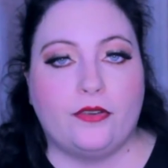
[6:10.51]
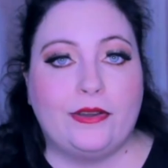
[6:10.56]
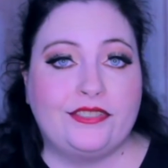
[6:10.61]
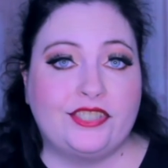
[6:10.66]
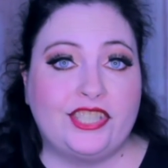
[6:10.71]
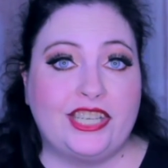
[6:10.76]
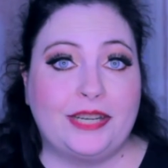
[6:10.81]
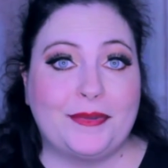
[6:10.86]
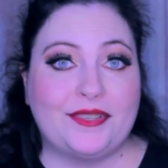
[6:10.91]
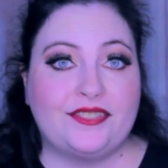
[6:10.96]

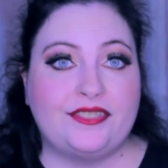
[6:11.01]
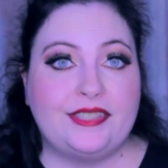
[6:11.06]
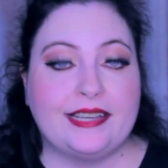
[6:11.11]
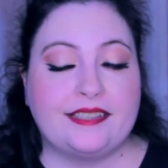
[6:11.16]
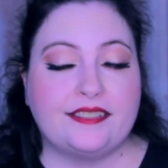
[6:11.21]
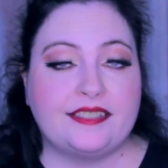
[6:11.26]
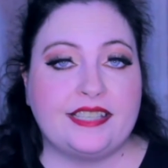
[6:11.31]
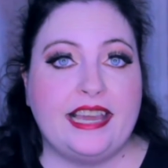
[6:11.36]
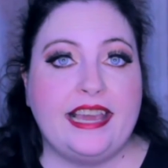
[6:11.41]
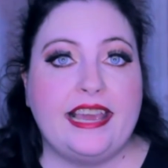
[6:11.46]
Question number
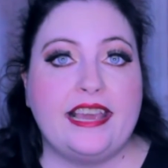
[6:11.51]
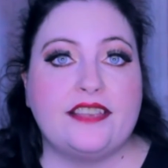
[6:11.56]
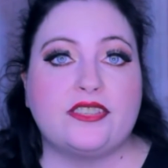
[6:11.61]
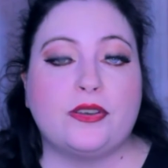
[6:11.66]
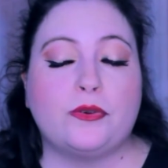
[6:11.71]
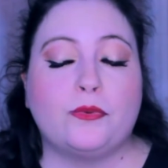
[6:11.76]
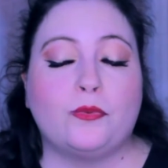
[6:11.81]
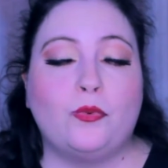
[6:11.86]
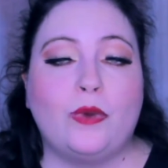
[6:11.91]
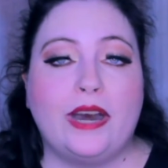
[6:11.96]
6 is
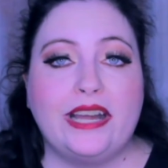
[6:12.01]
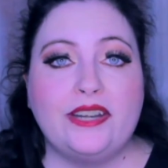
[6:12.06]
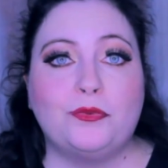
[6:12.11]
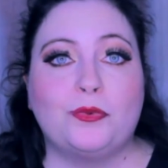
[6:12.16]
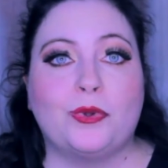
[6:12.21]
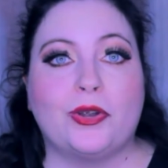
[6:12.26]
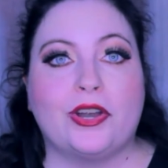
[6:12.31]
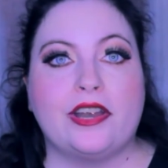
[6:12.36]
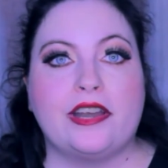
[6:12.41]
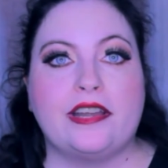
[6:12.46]
one
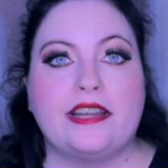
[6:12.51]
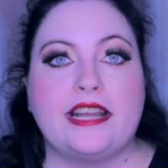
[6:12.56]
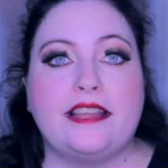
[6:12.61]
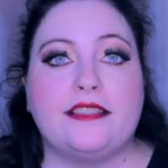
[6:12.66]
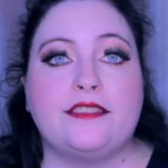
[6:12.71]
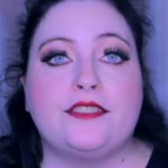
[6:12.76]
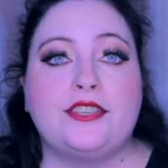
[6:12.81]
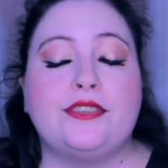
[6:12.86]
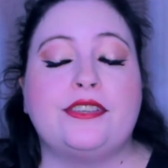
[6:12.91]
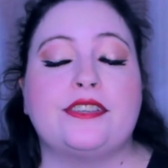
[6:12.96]

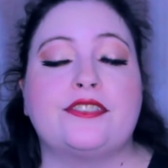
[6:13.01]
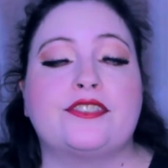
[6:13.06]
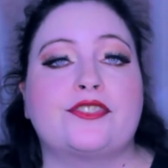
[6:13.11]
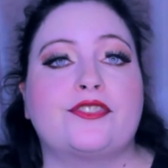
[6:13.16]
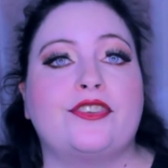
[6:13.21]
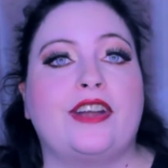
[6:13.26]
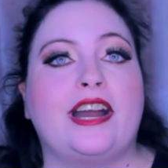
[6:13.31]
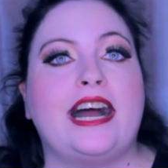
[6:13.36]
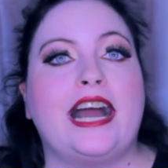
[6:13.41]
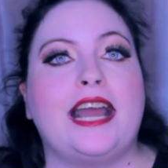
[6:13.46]
word to
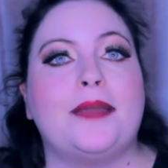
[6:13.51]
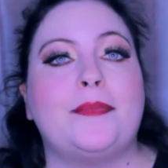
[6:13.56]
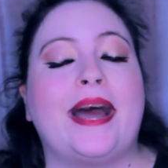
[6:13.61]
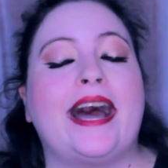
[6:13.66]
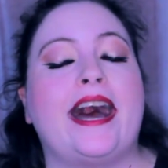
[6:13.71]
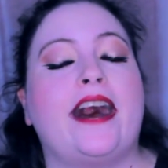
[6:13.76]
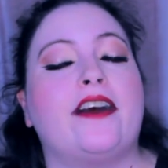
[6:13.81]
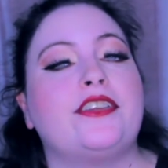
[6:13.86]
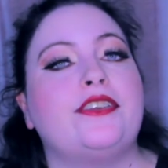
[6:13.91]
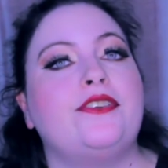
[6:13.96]
describe
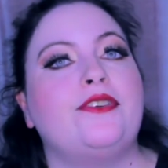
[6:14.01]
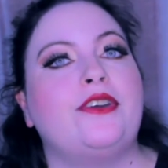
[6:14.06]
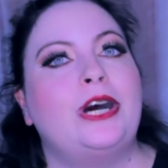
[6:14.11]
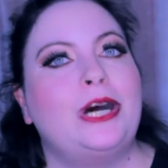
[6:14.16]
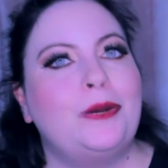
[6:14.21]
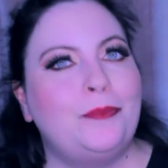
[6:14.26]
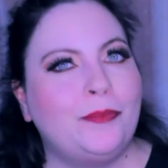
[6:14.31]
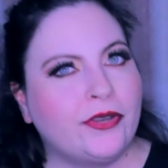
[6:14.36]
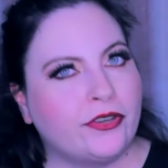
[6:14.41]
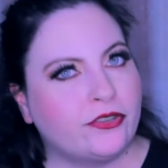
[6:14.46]
how you
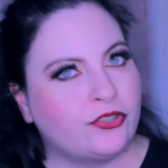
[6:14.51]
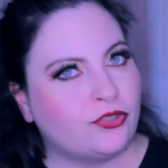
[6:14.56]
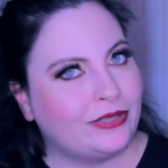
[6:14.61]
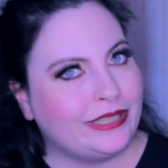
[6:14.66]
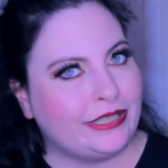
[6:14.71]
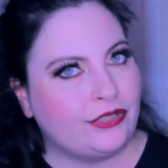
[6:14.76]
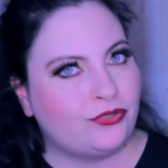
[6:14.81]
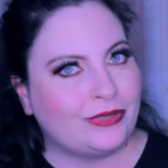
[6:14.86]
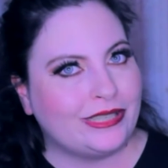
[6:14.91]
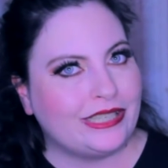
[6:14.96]
hope your
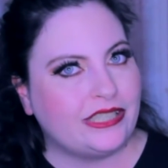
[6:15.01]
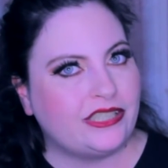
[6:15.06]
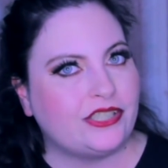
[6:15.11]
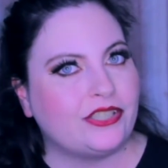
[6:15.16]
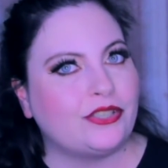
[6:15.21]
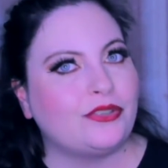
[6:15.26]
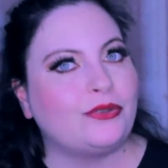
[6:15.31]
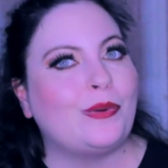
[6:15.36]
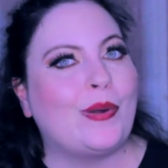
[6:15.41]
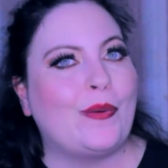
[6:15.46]

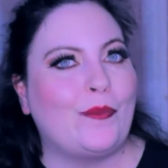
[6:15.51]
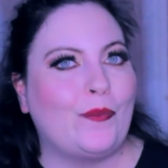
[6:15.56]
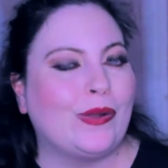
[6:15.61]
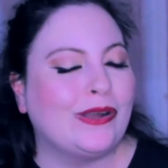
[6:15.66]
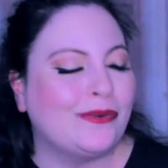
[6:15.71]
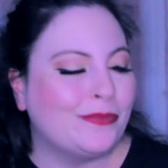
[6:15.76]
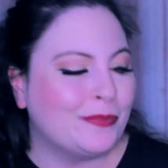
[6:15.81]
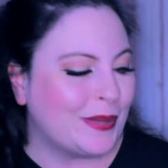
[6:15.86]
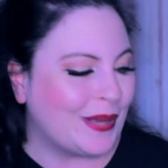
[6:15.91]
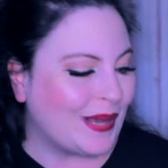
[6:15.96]
2022
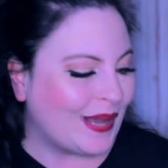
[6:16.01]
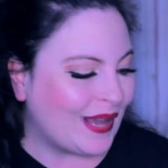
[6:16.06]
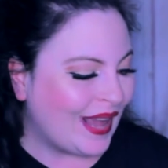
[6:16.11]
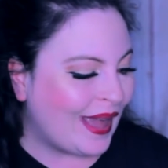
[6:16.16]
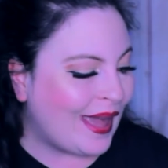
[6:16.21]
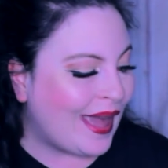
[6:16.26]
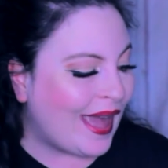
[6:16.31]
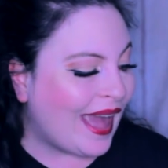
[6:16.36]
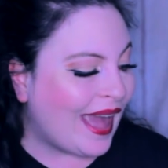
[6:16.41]
will be.